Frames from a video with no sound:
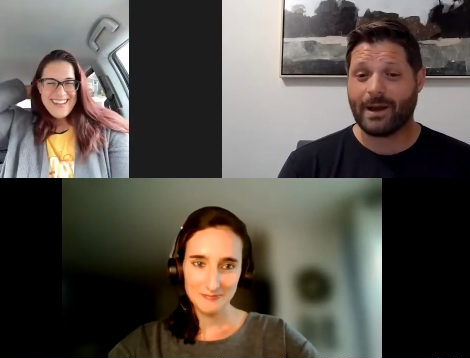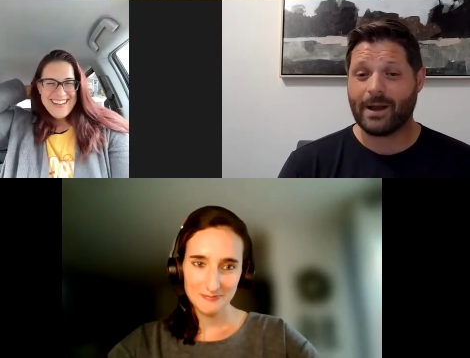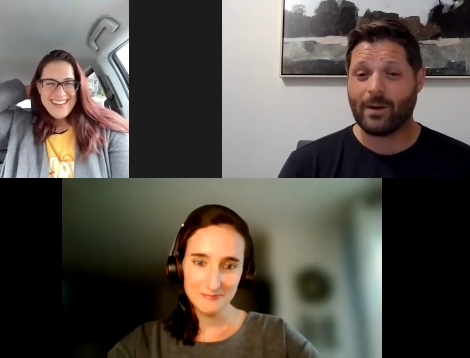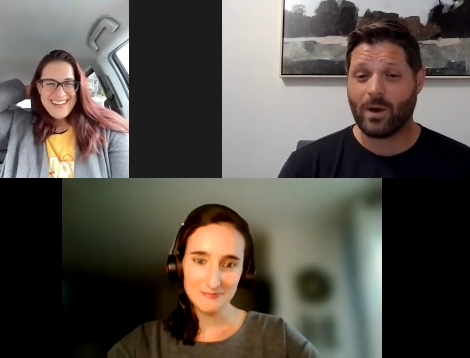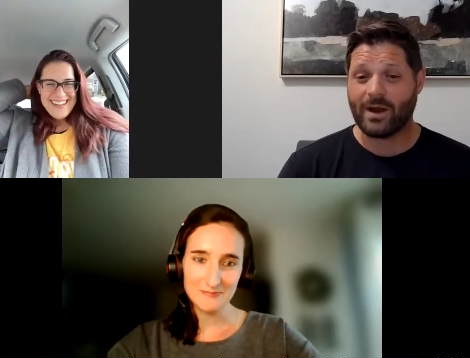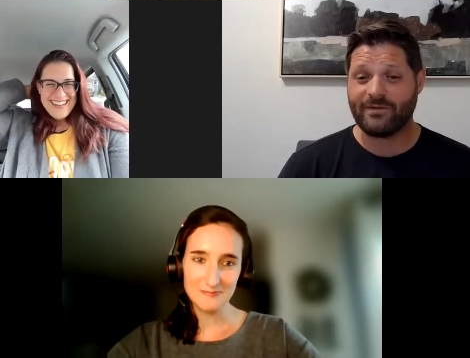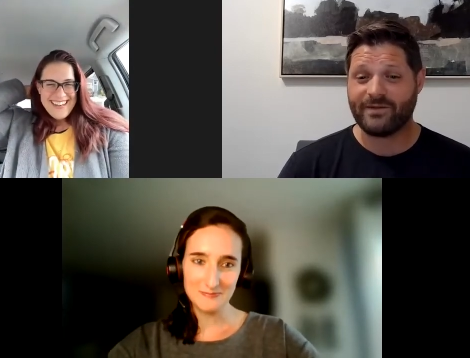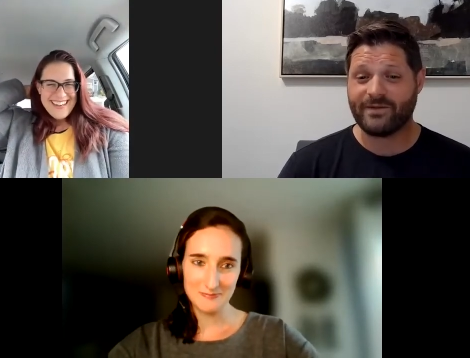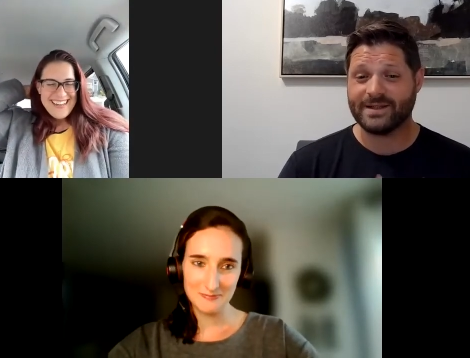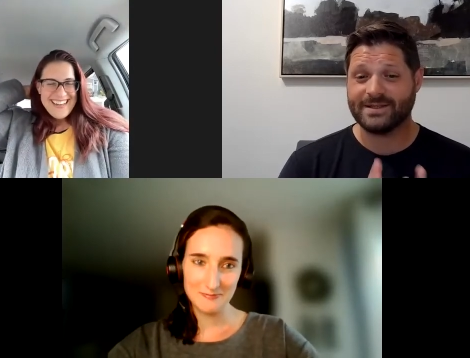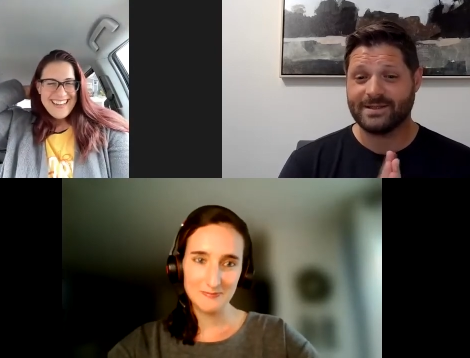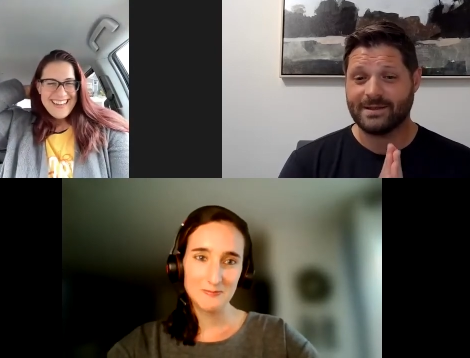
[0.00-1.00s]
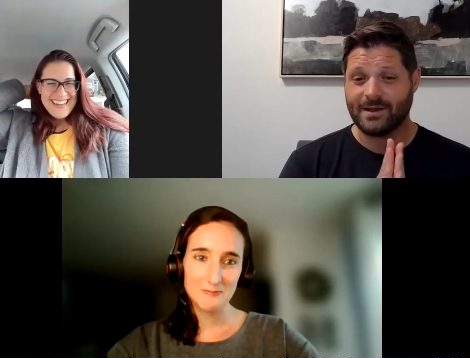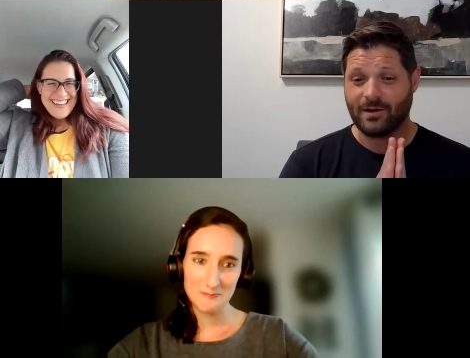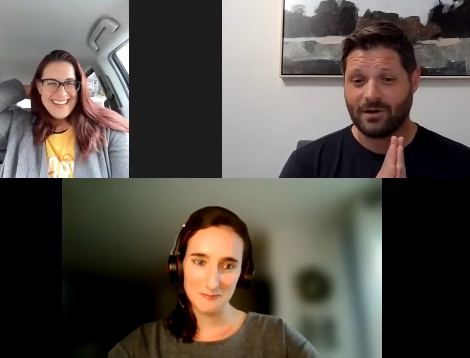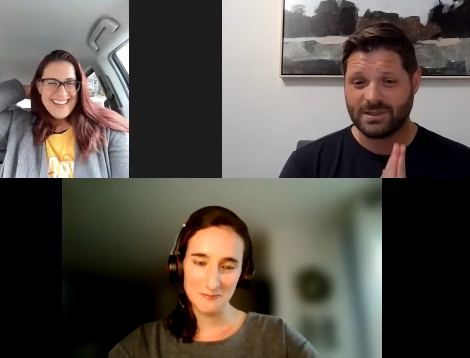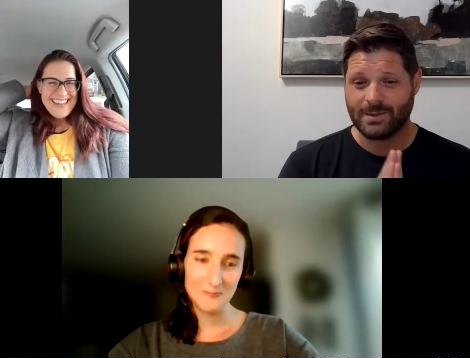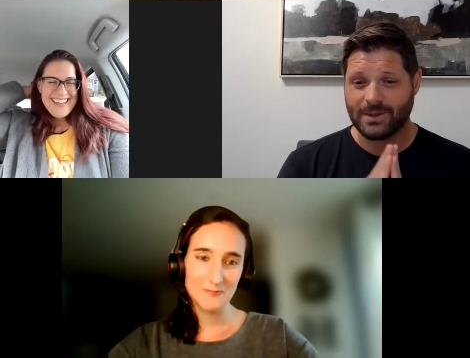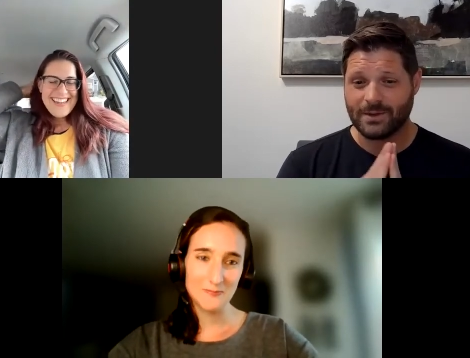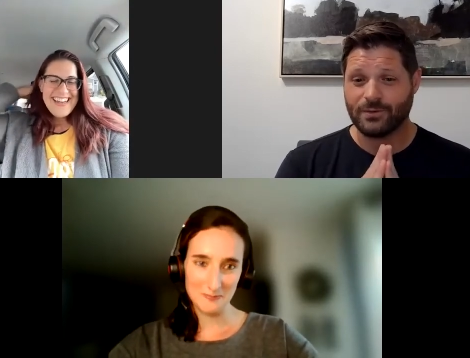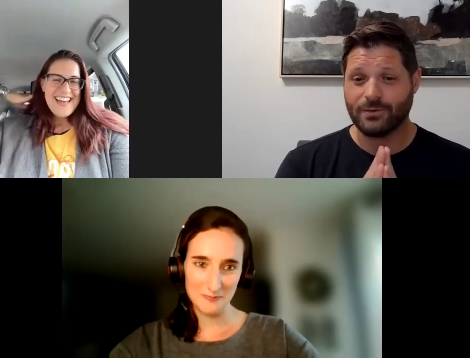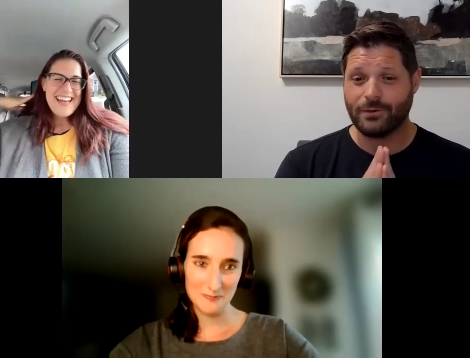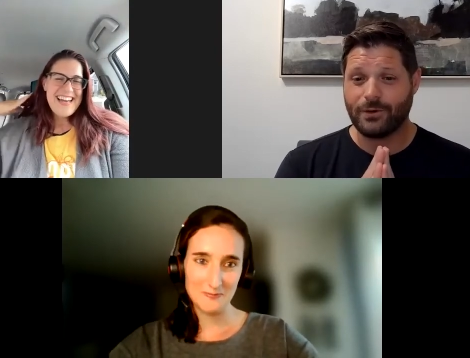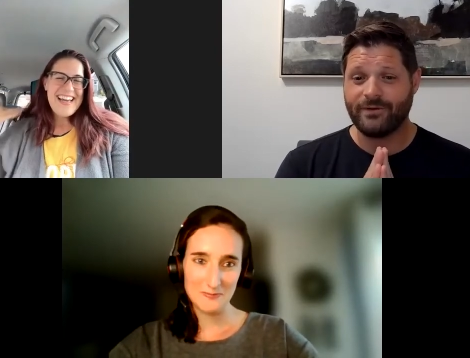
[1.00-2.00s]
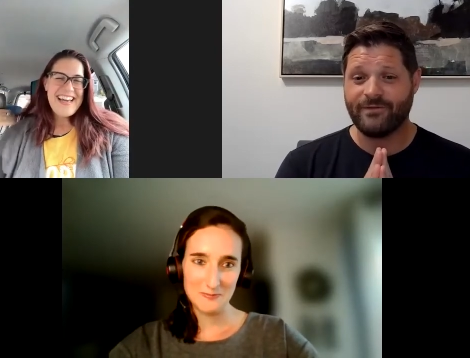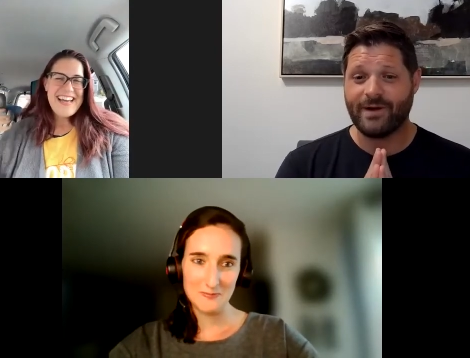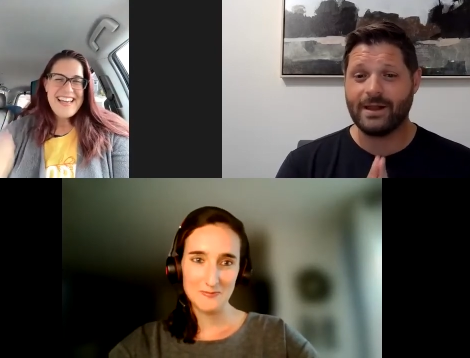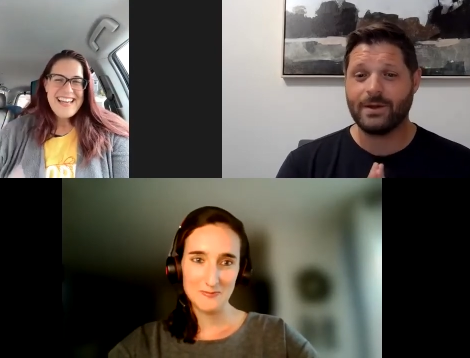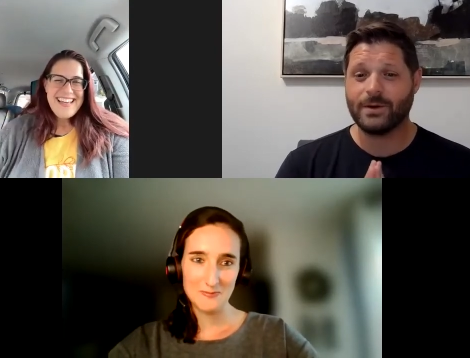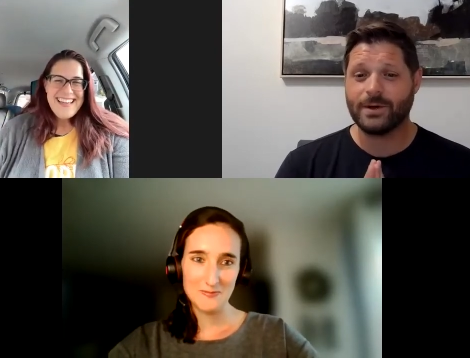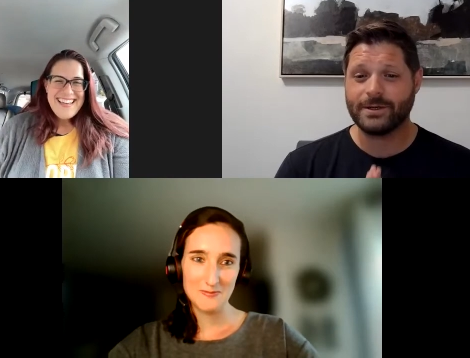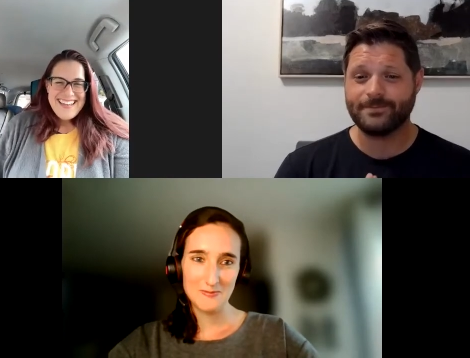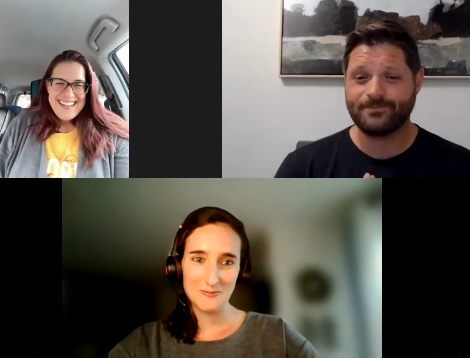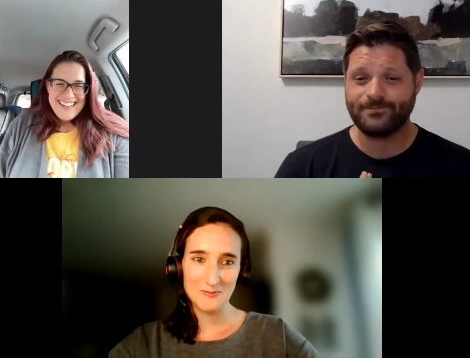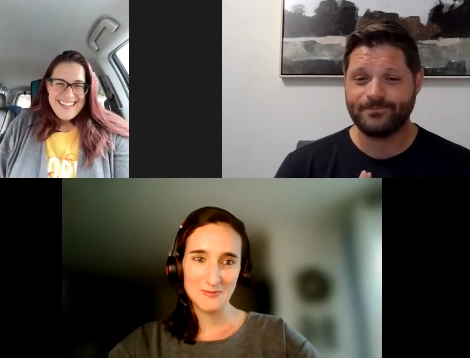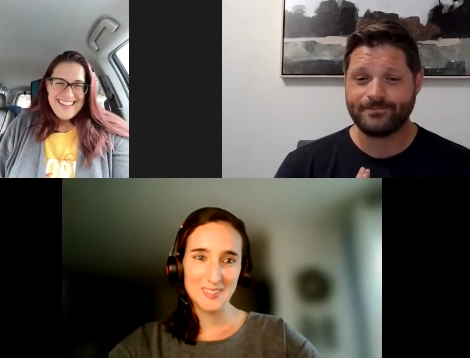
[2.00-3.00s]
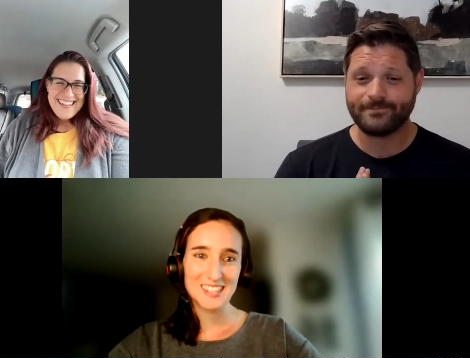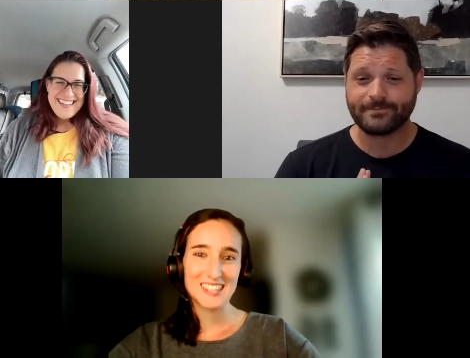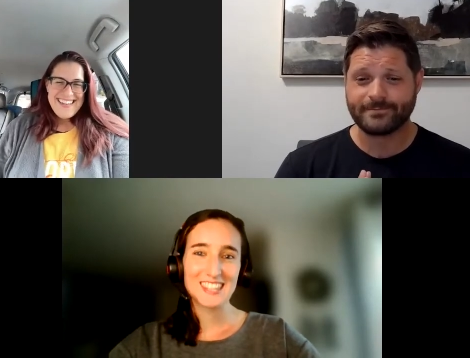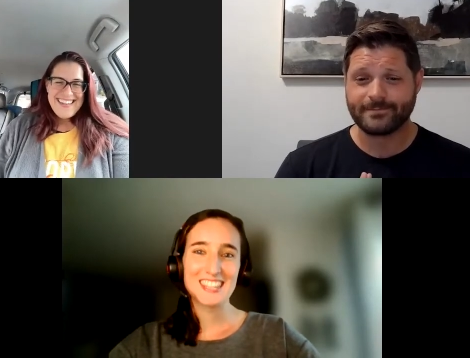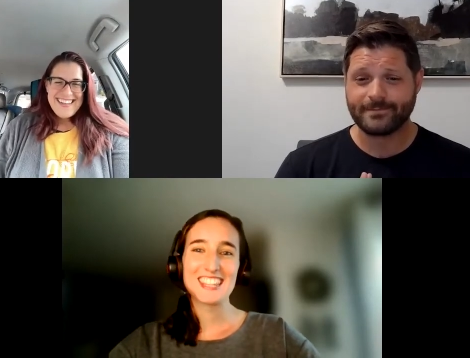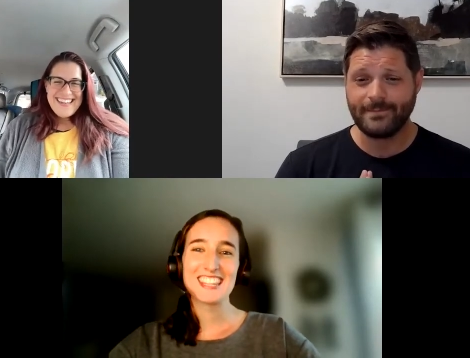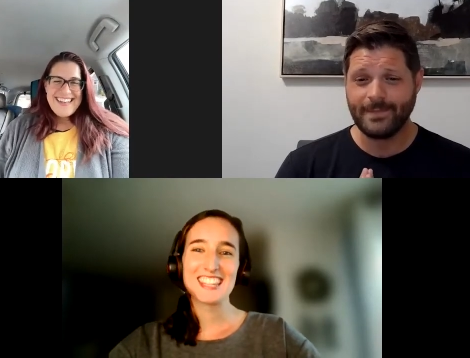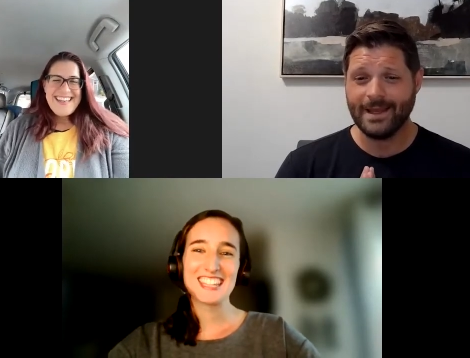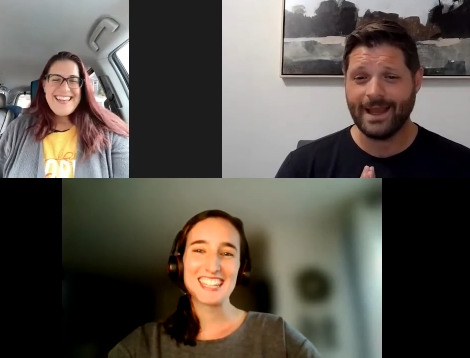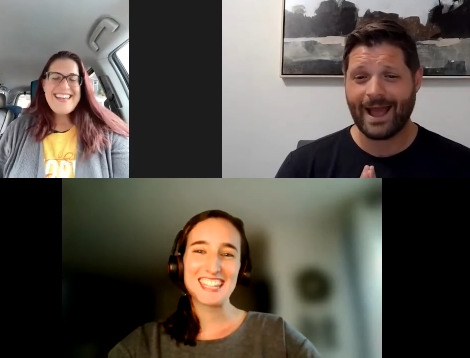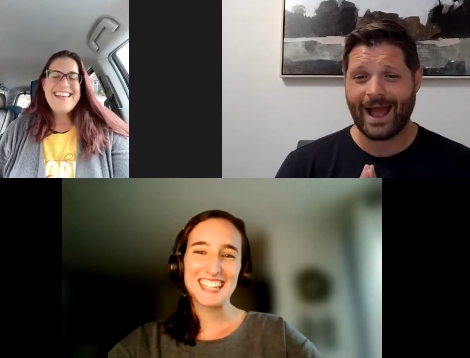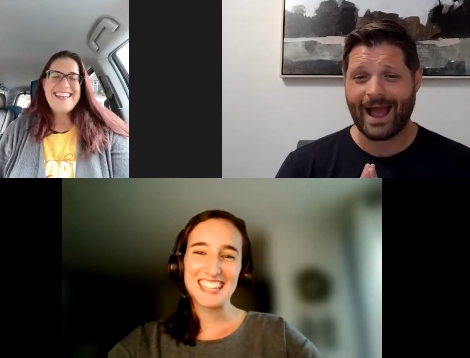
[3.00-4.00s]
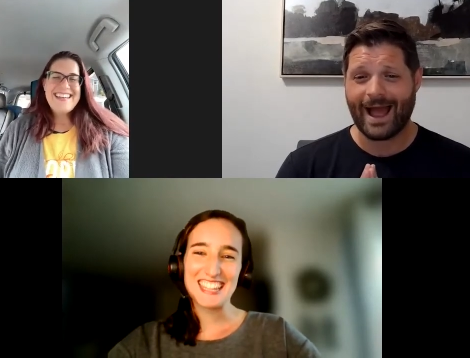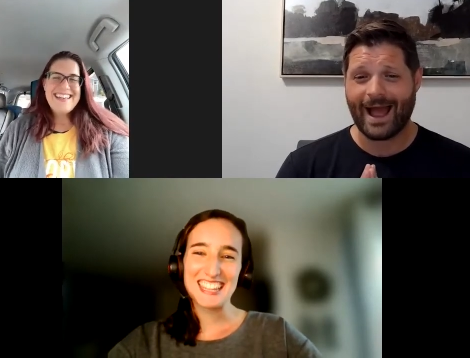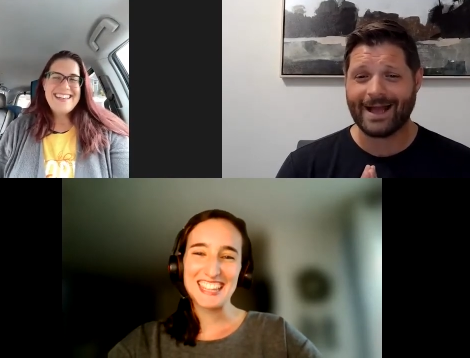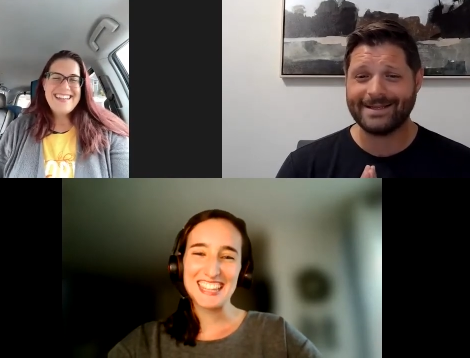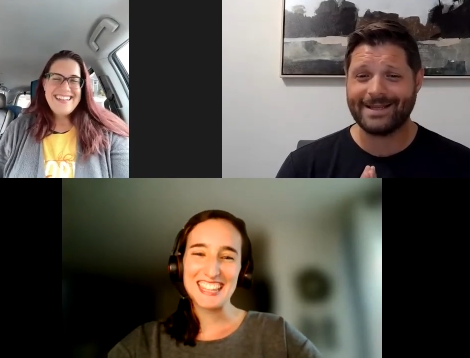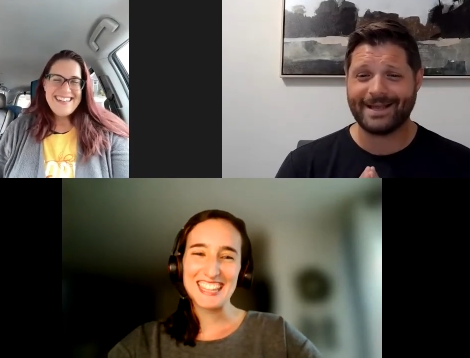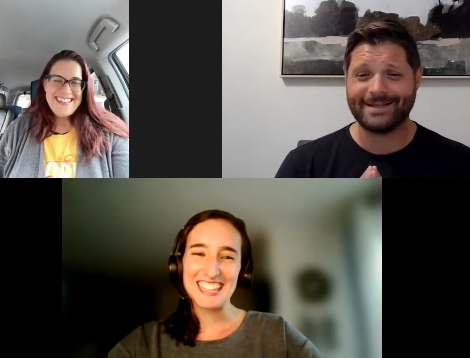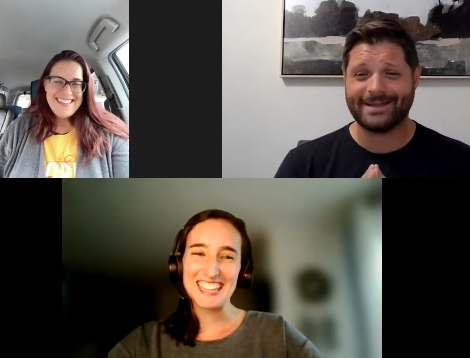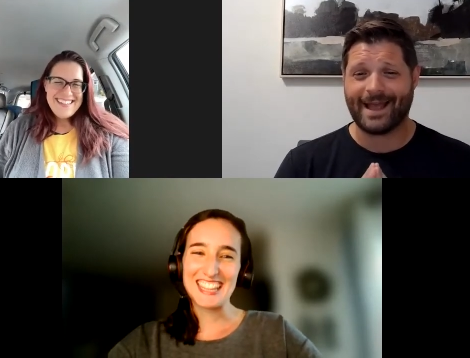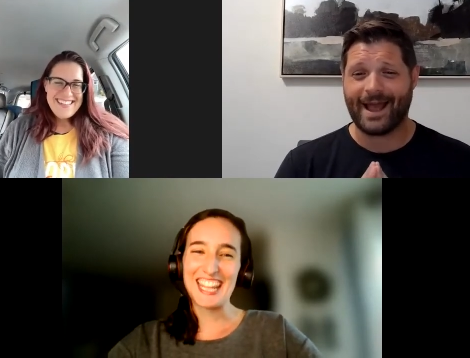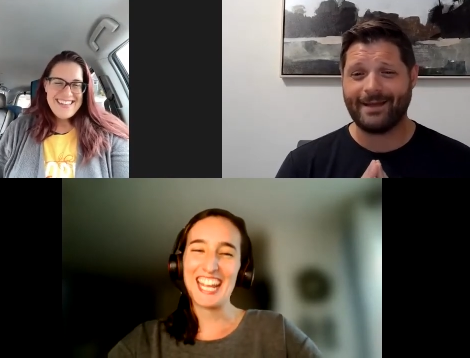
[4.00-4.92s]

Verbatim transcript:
Speaker 1: My wife is the ultimate rule follower. I tend to not